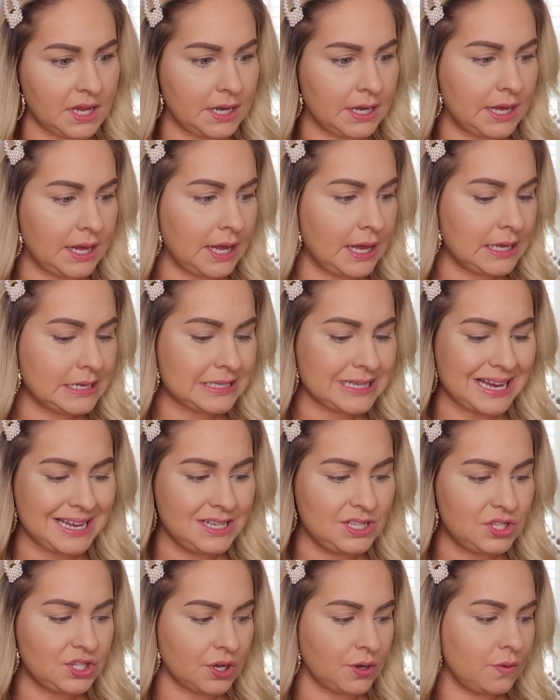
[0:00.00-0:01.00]
in it.
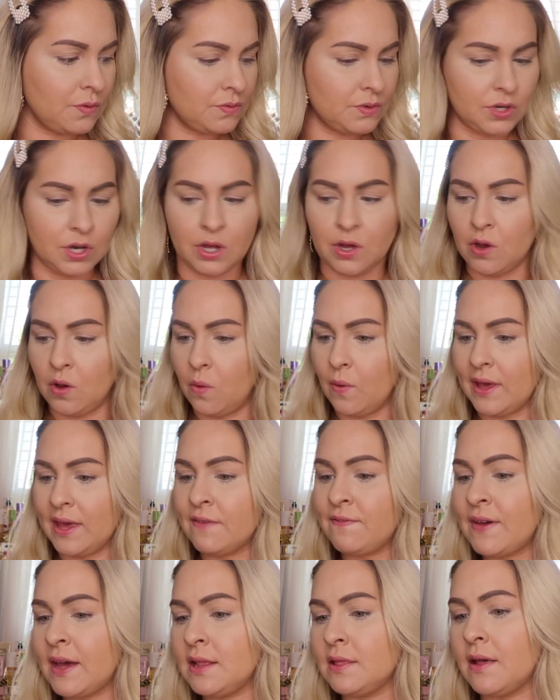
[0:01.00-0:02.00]
I don't know
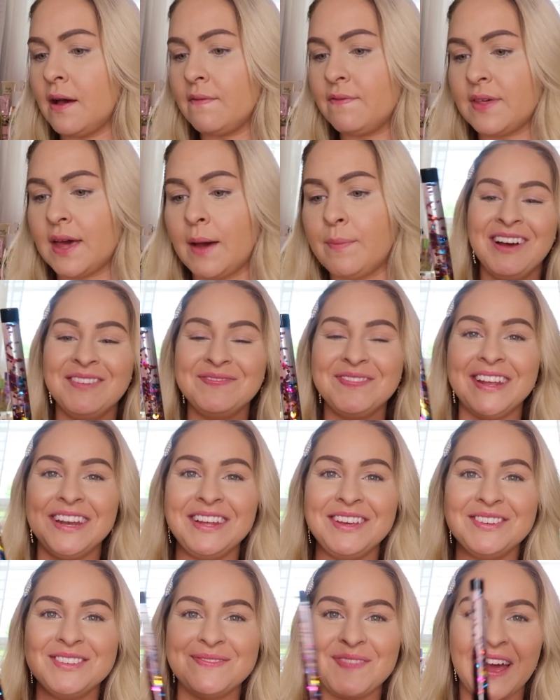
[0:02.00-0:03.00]
if I love that. I'm
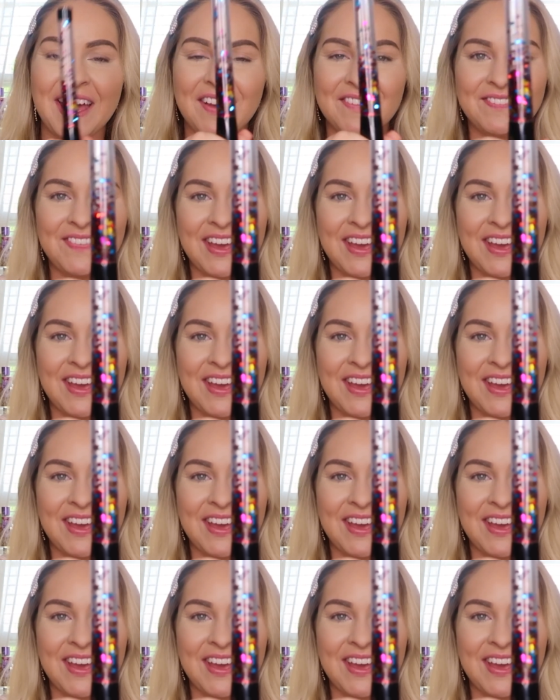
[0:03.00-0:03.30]
gonna use my